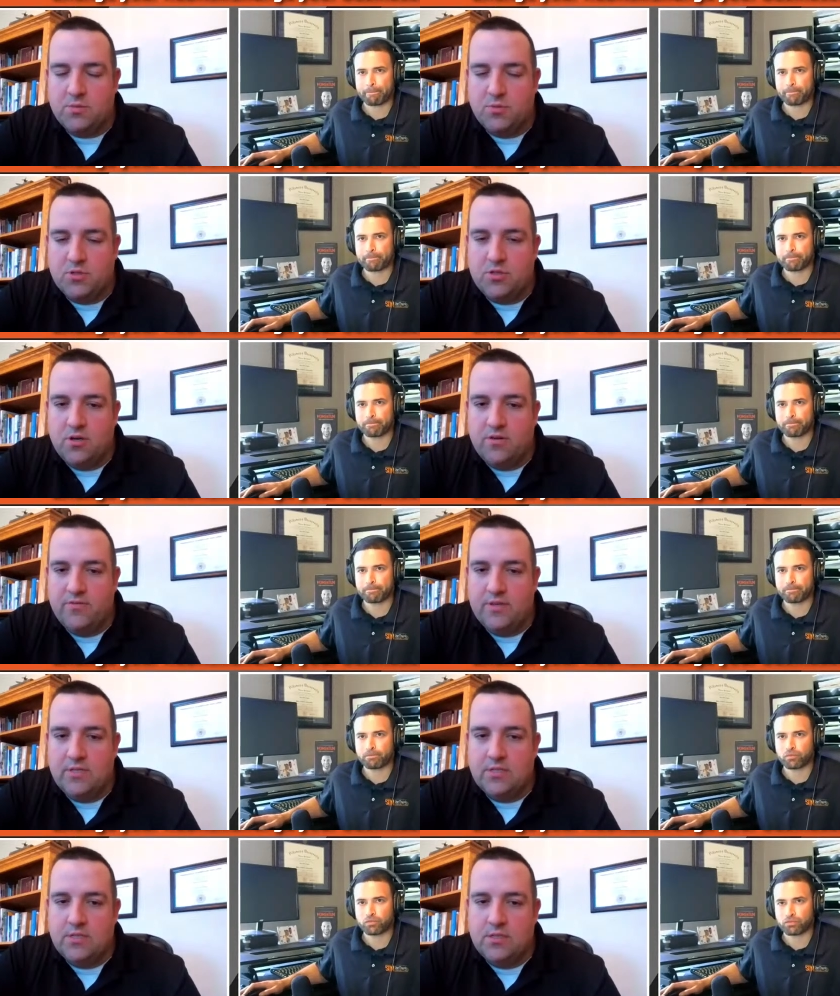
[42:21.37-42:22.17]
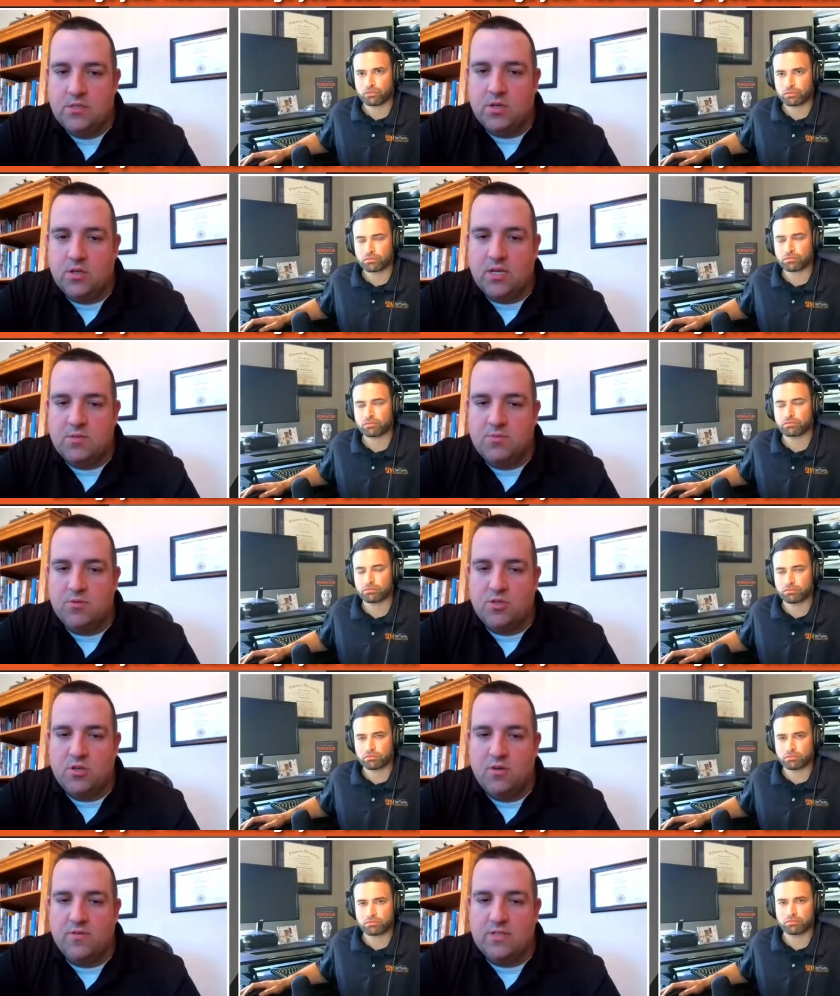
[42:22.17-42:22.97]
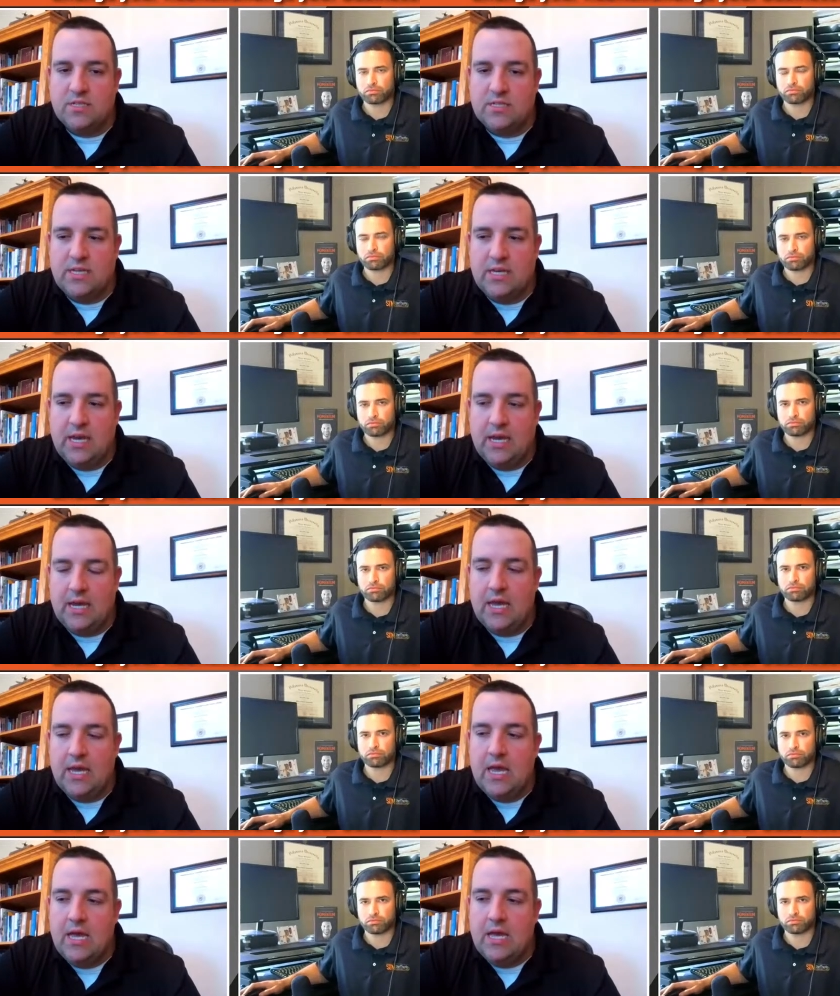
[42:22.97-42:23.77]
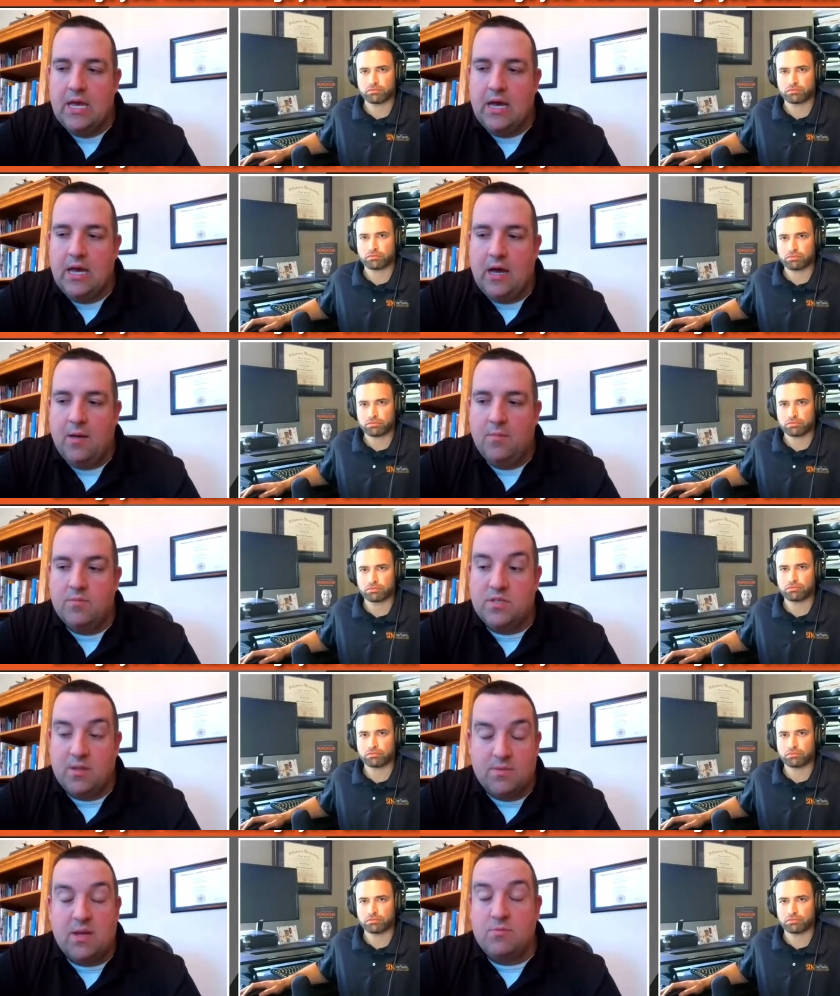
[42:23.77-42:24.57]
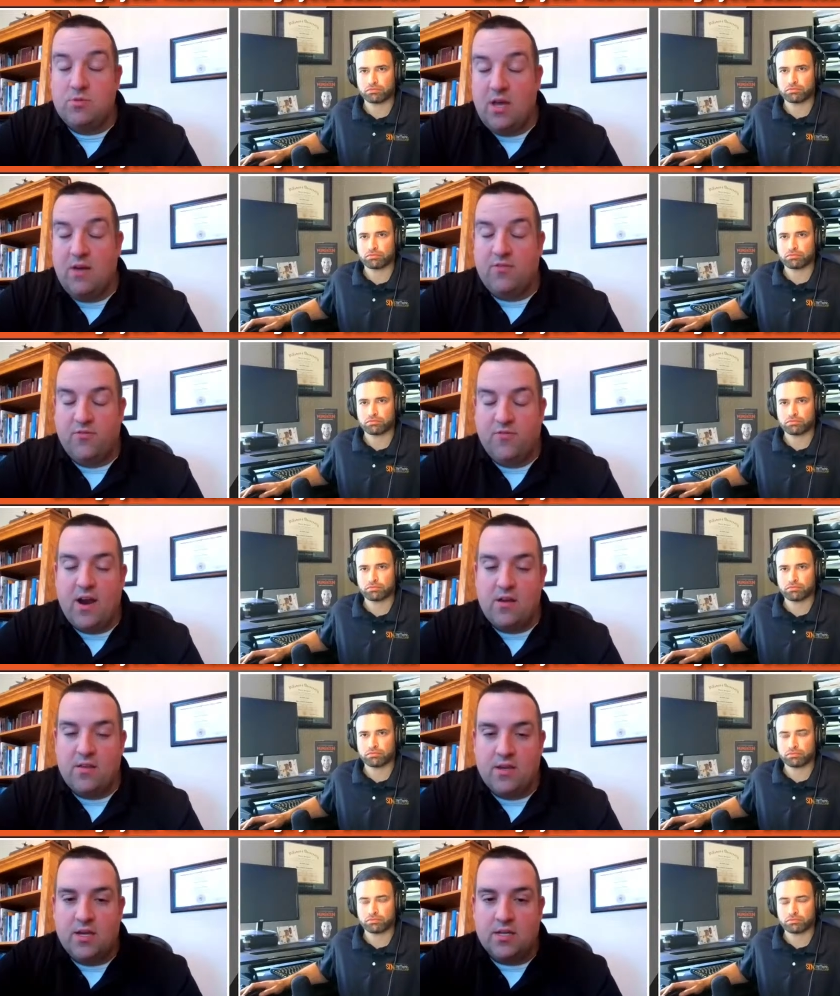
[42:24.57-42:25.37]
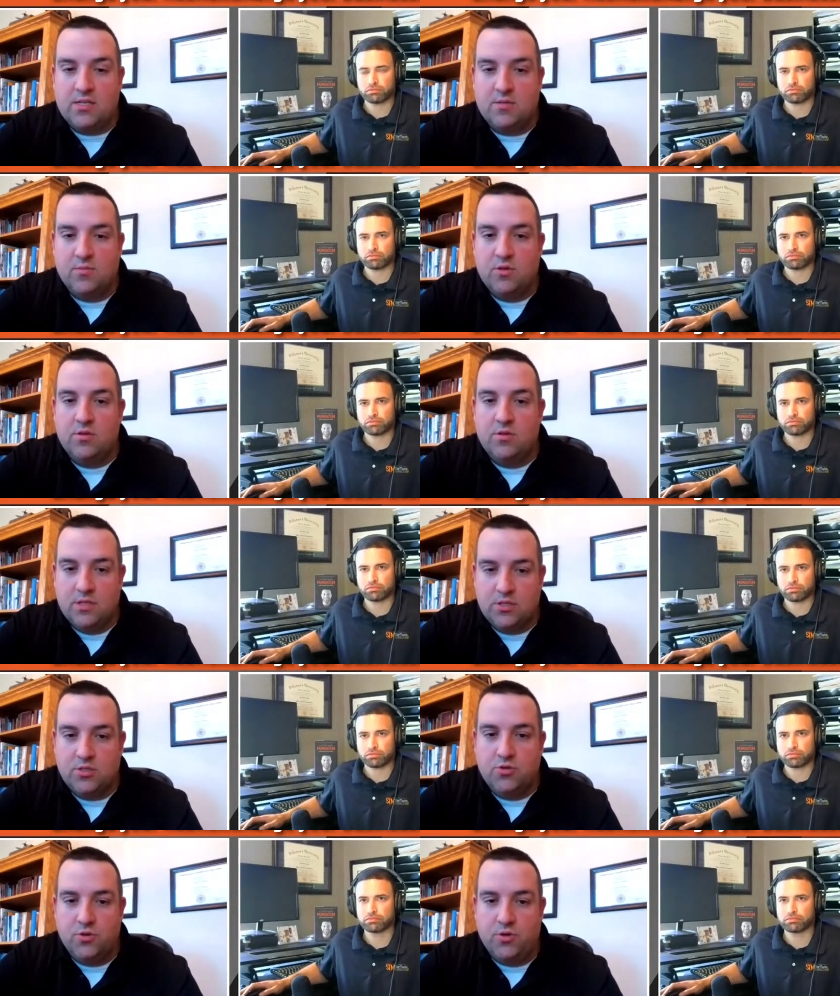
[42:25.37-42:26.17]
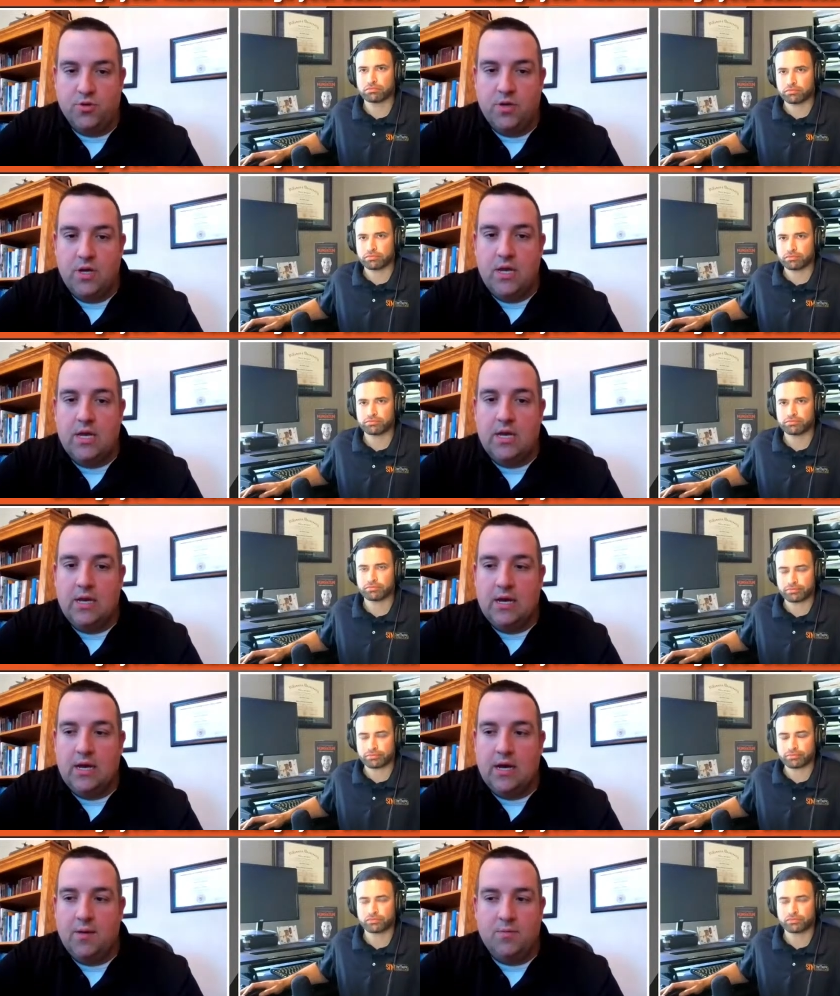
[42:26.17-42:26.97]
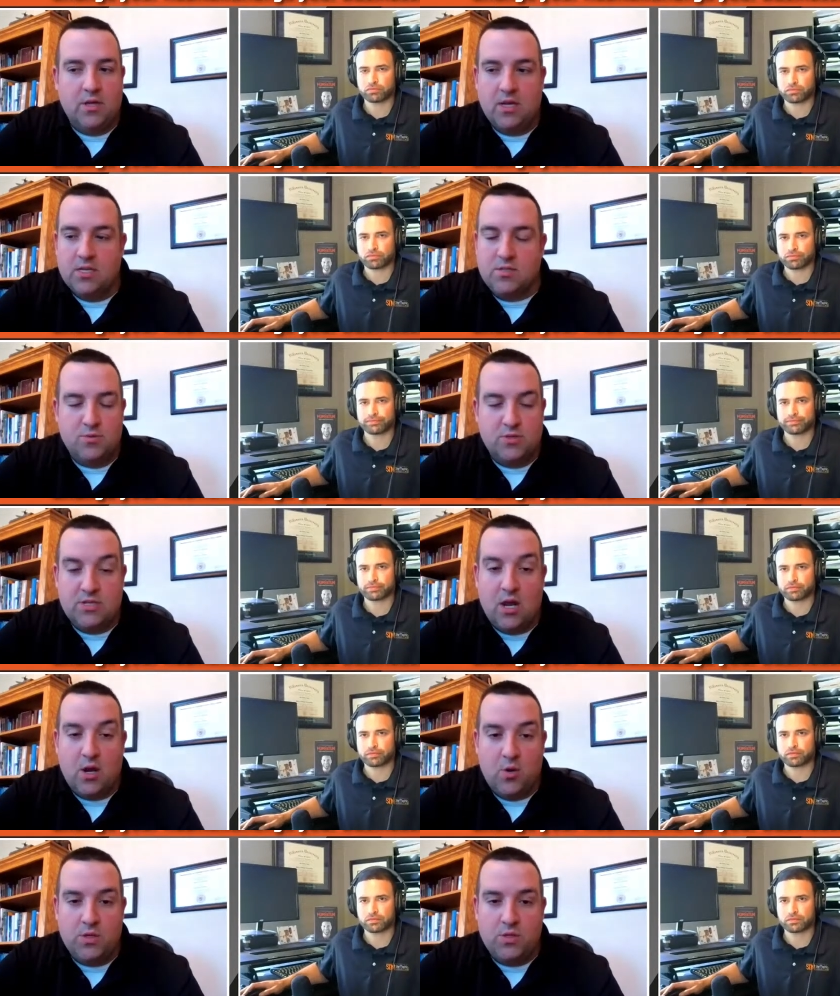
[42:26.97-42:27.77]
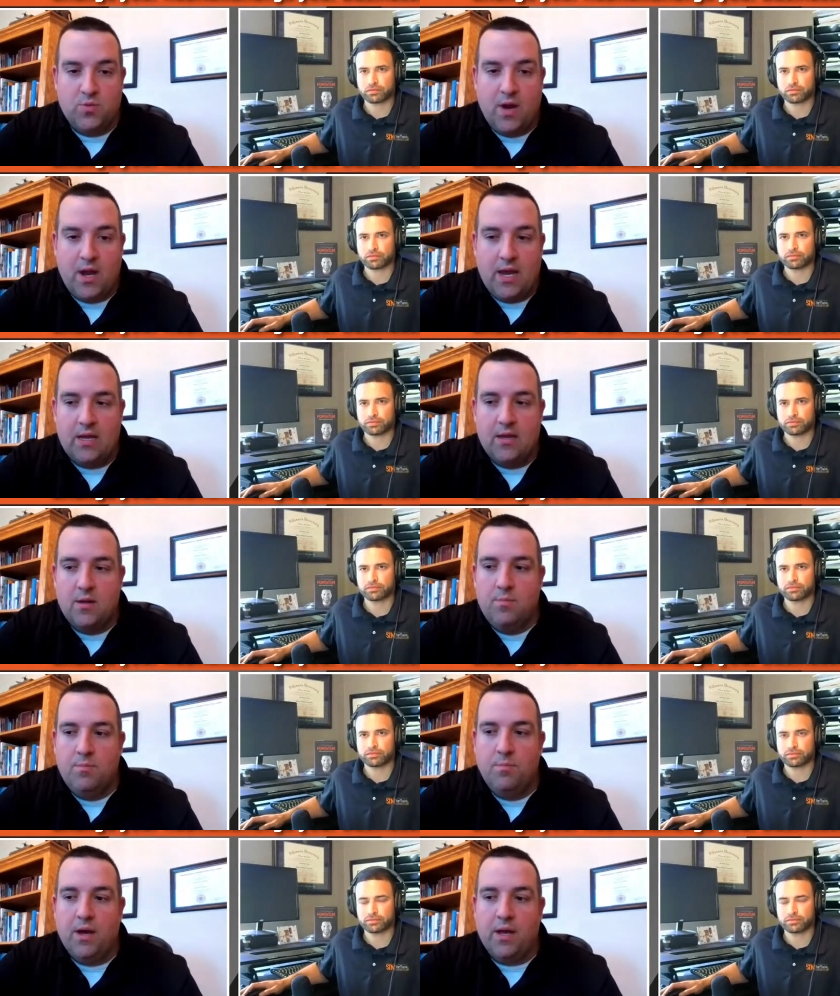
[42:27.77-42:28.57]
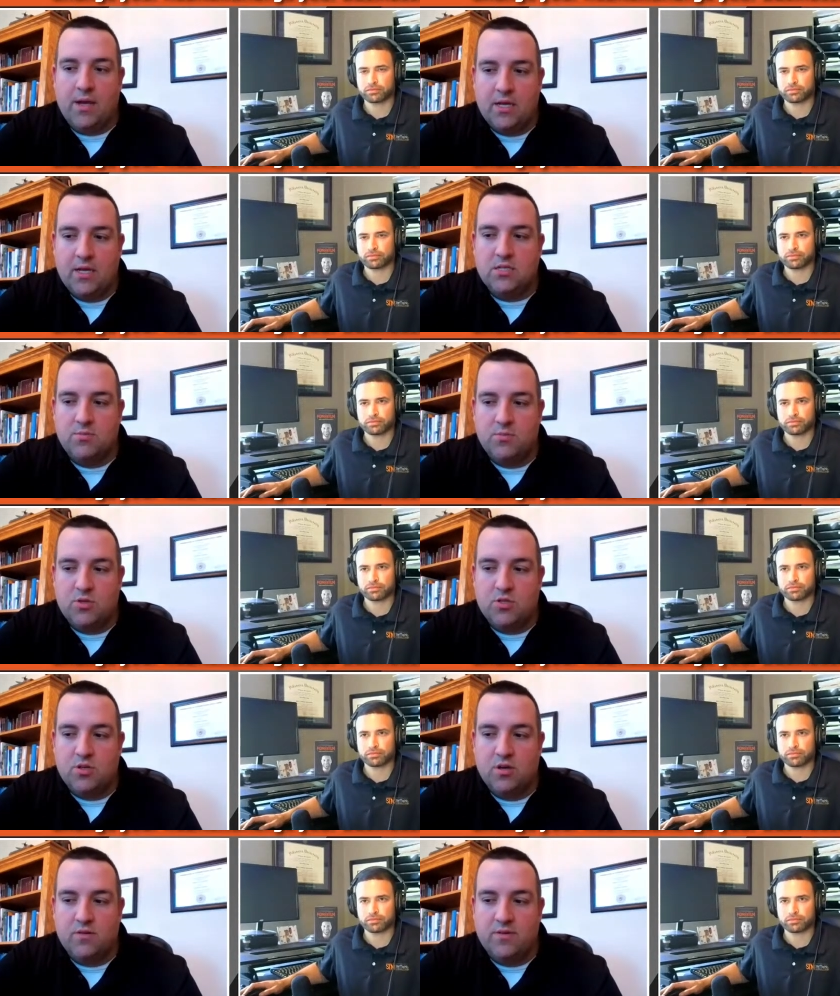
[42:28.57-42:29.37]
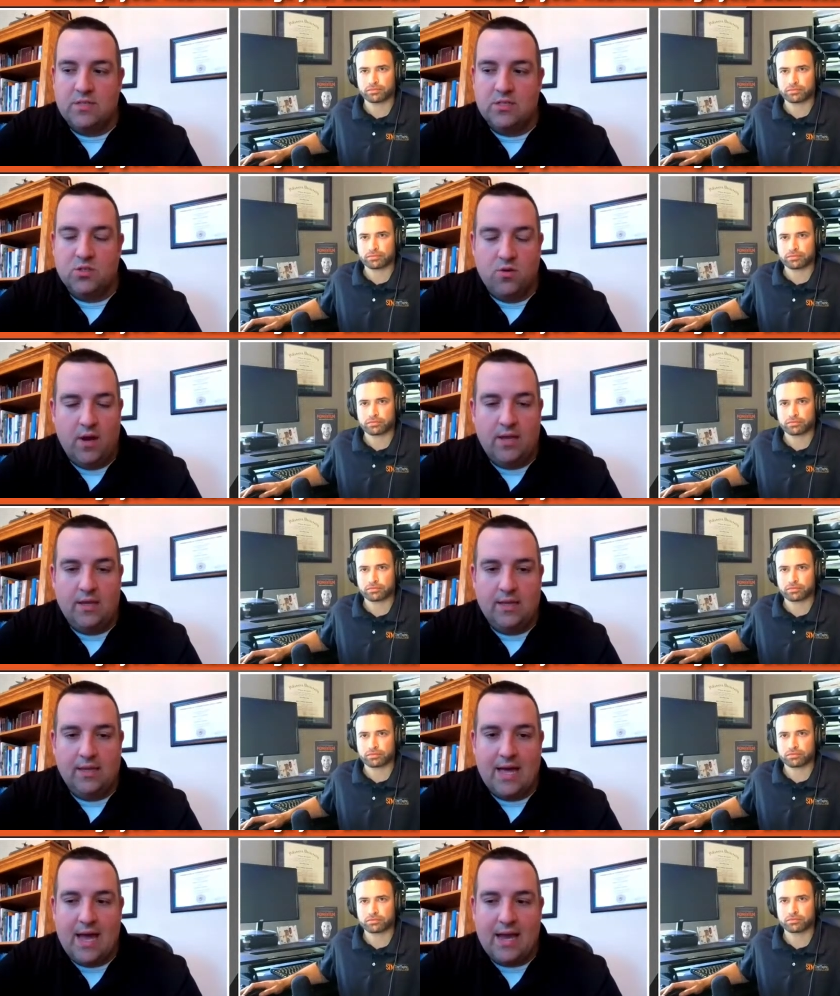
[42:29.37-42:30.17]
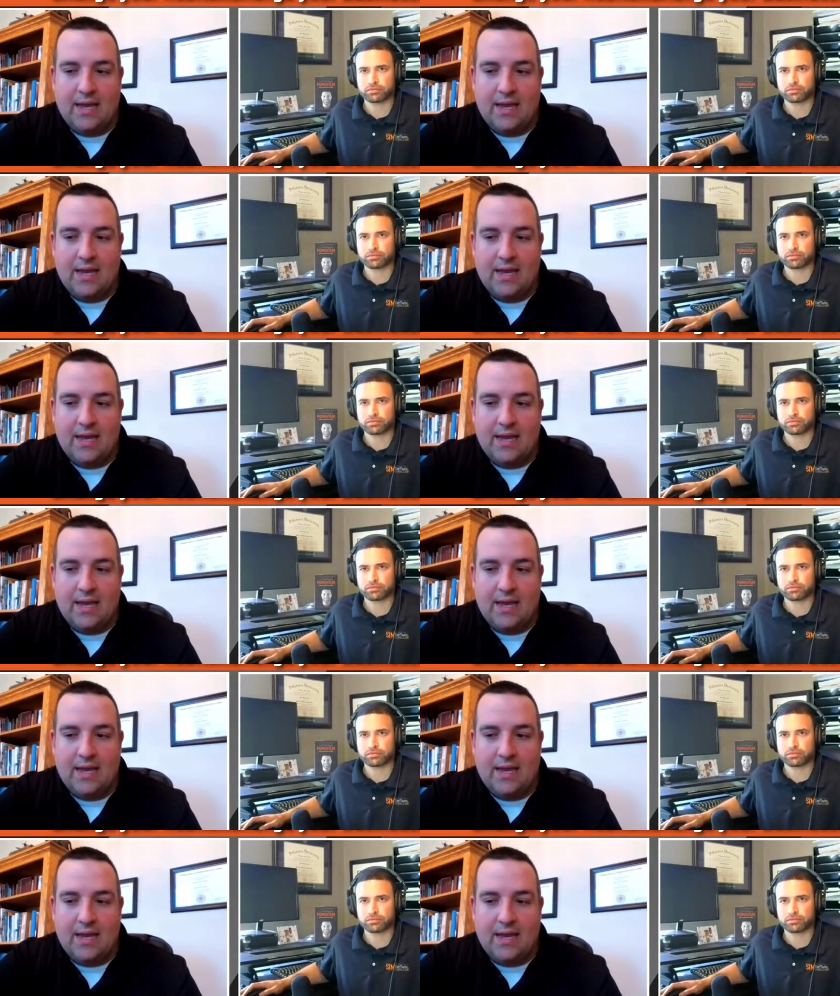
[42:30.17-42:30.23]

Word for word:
Speaker 1: customer service, so customer service is king. Um, sometimes you have to fire the customer. It's true. Um, the customer's not always right, but customer service is greatly